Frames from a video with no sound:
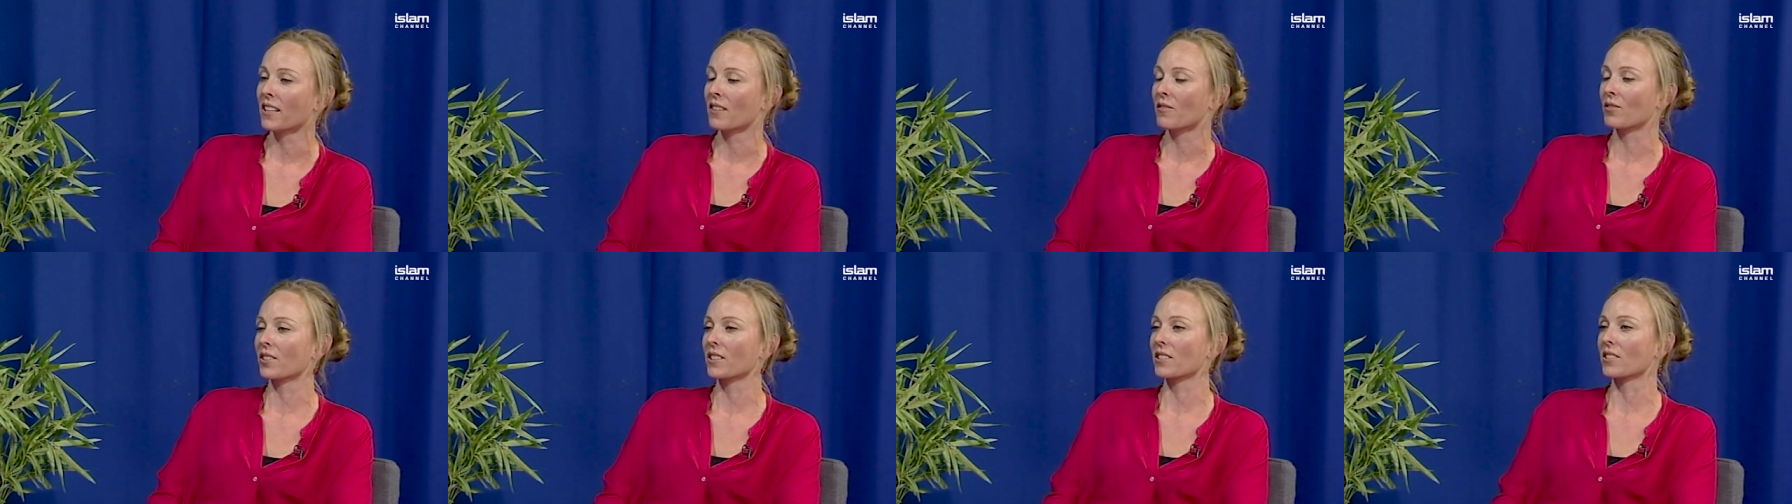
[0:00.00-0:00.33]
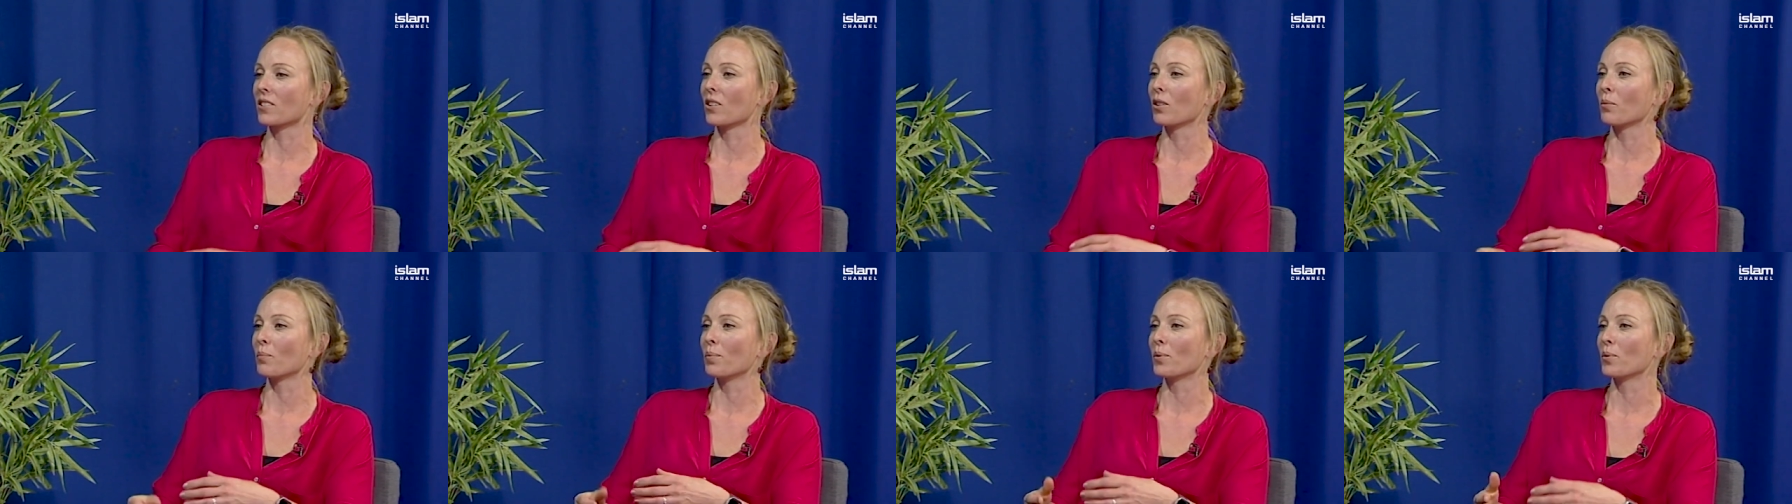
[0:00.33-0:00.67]
for
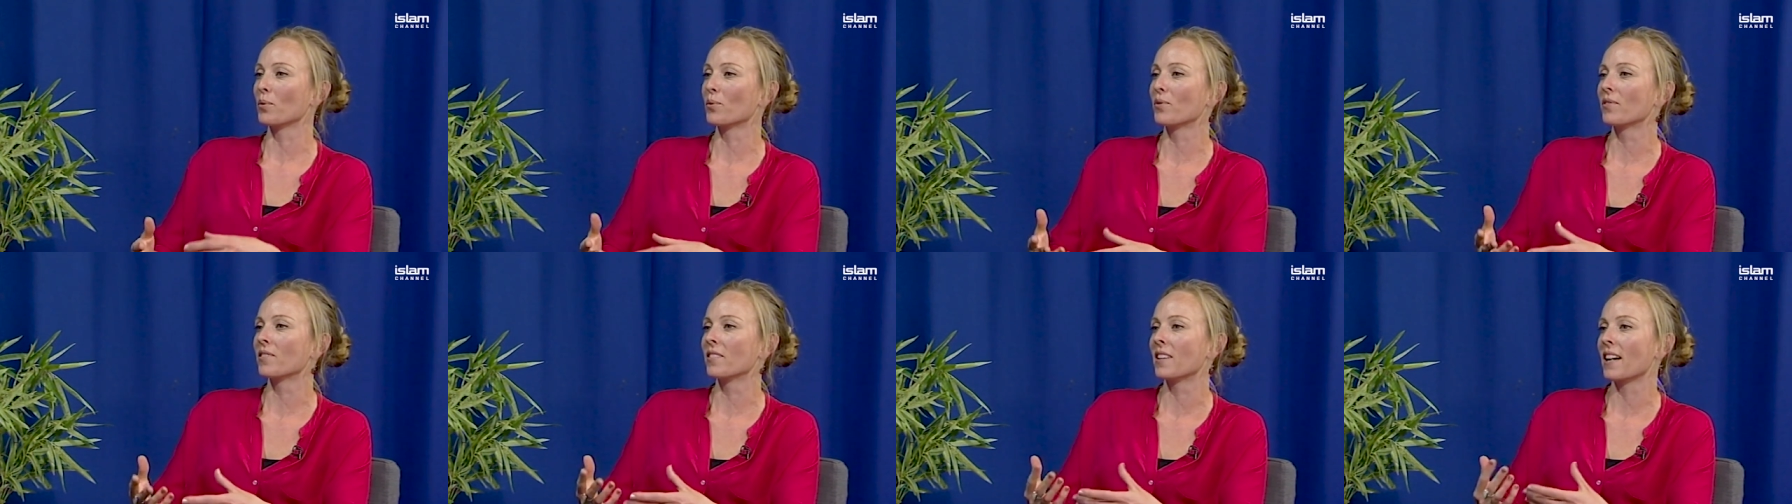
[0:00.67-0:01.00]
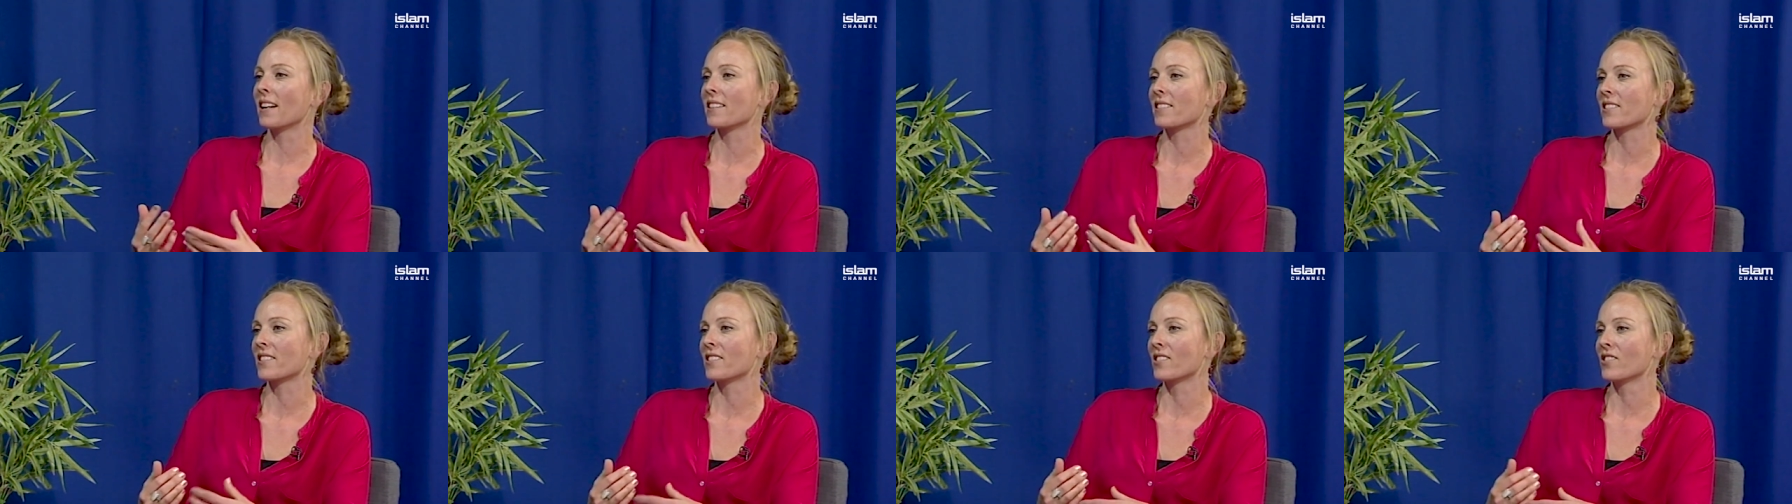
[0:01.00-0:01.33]
example,
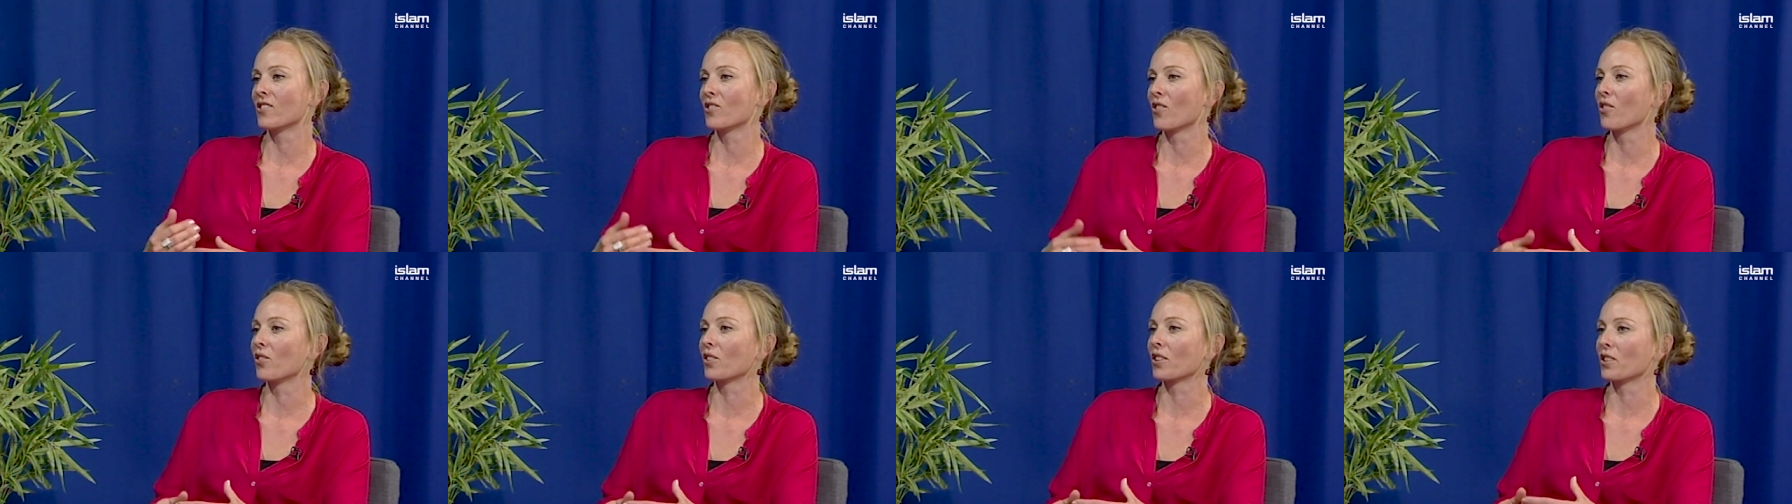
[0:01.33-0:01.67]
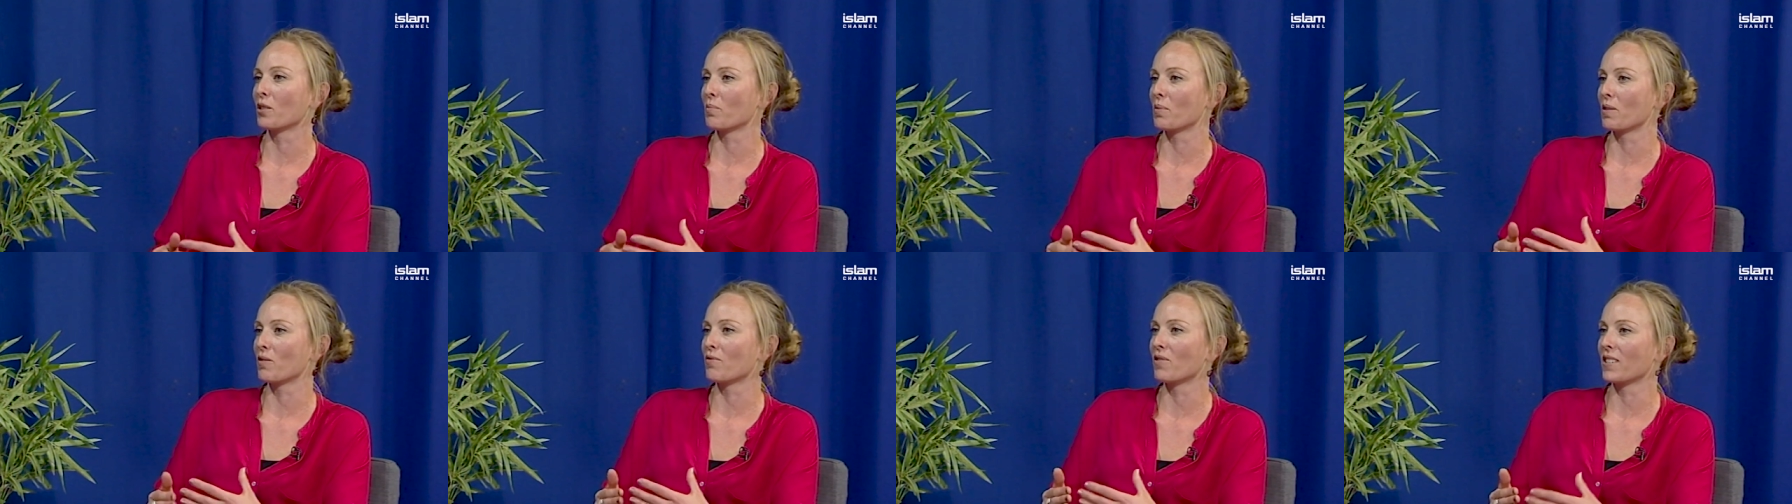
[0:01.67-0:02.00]
that's not
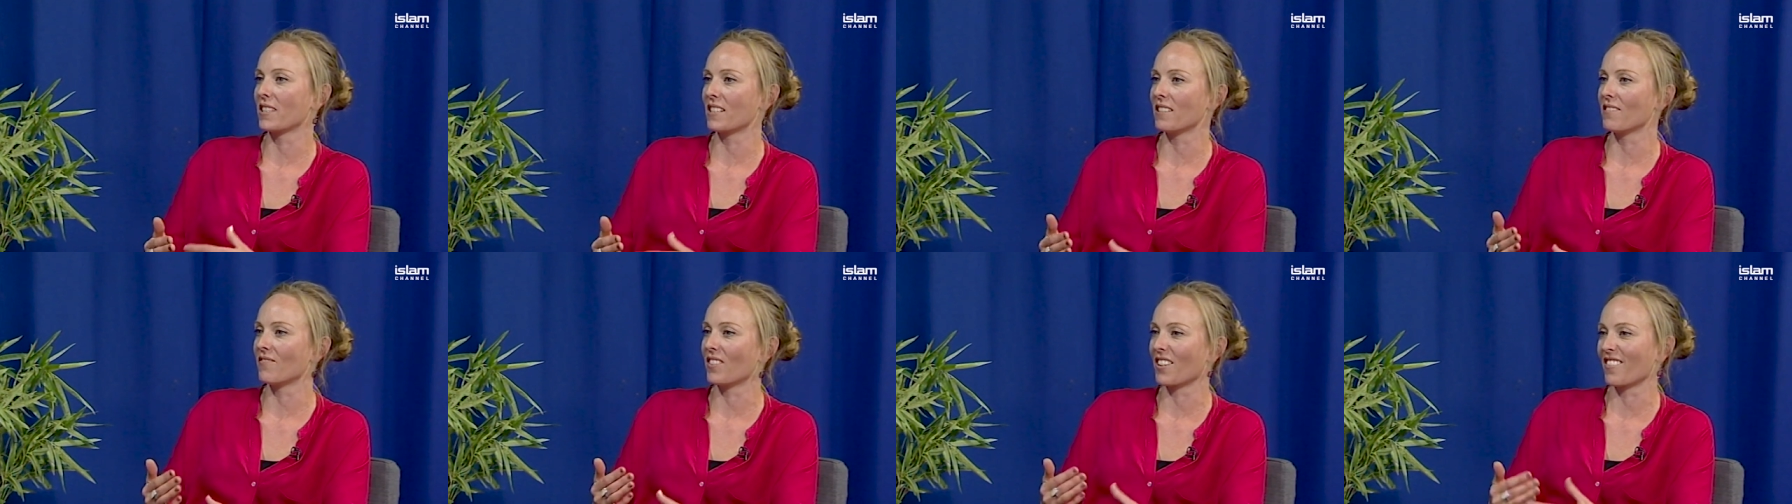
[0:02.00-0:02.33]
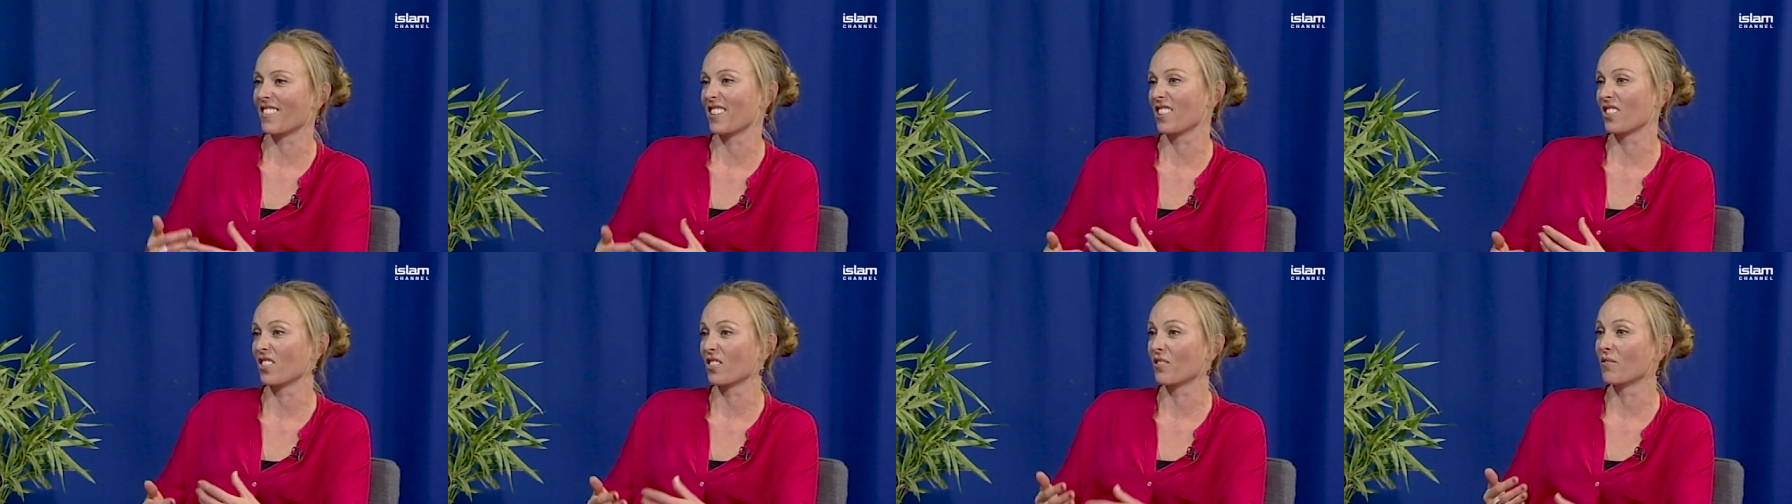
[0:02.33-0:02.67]
going to be really
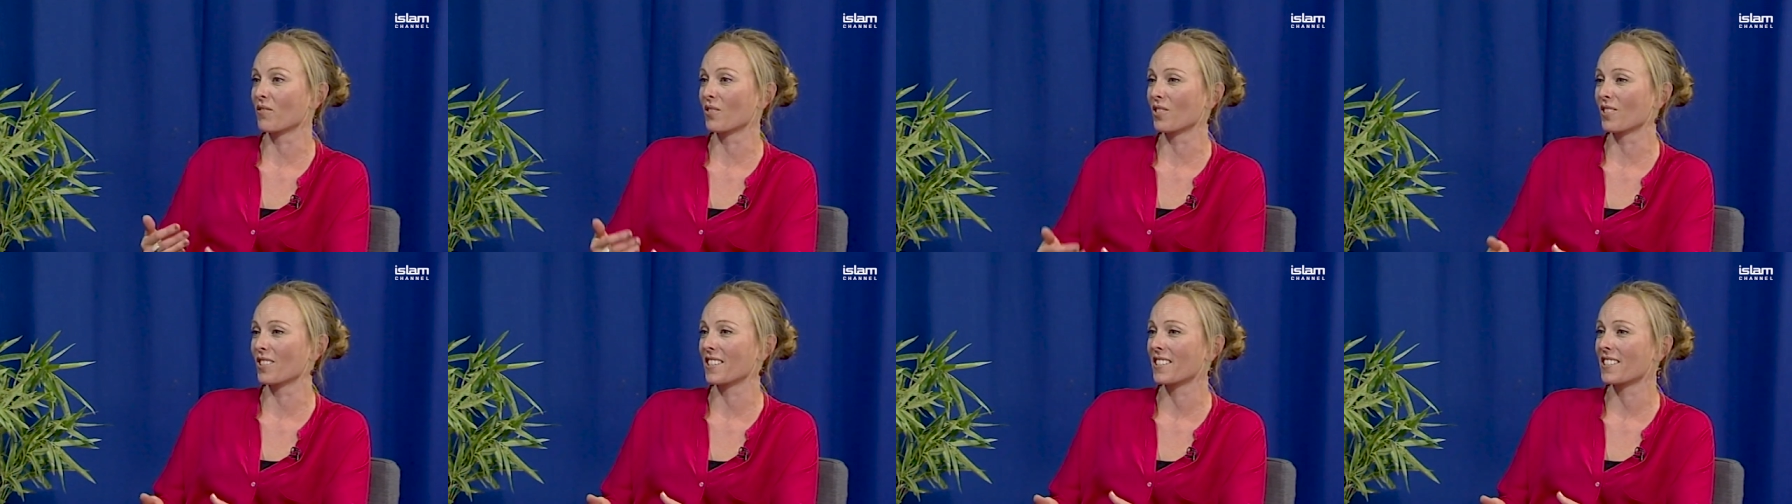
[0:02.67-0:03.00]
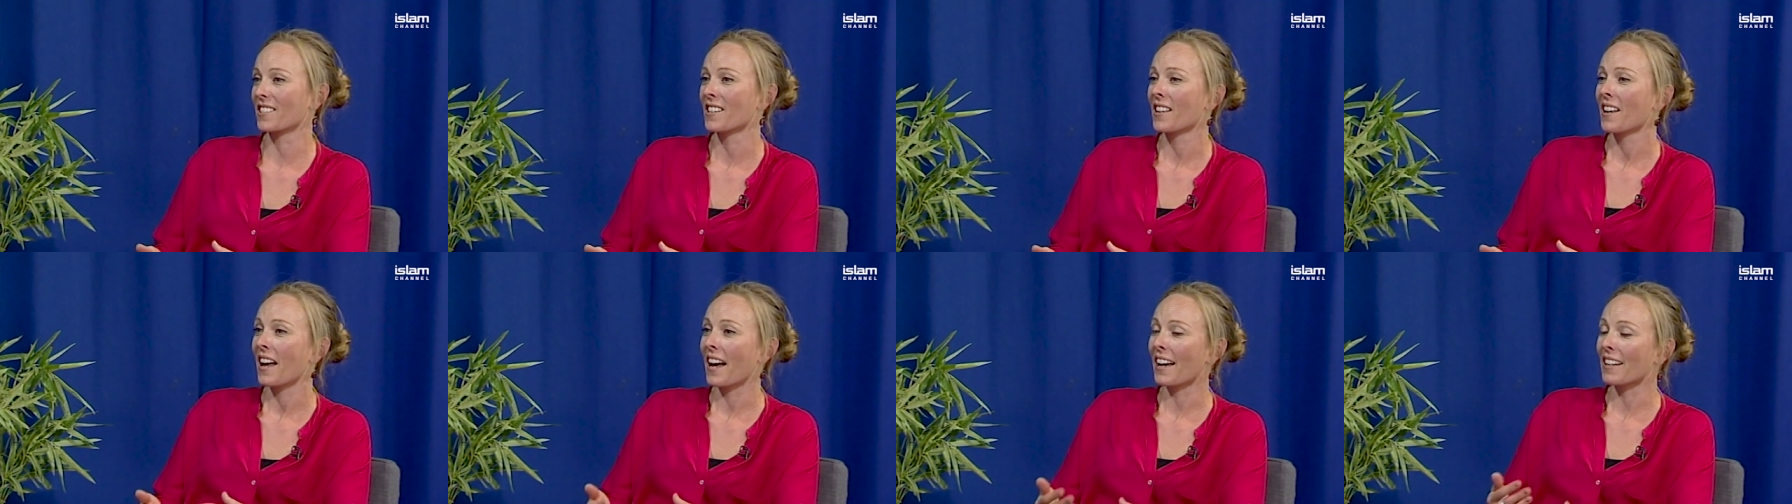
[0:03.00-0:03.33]
very good for us.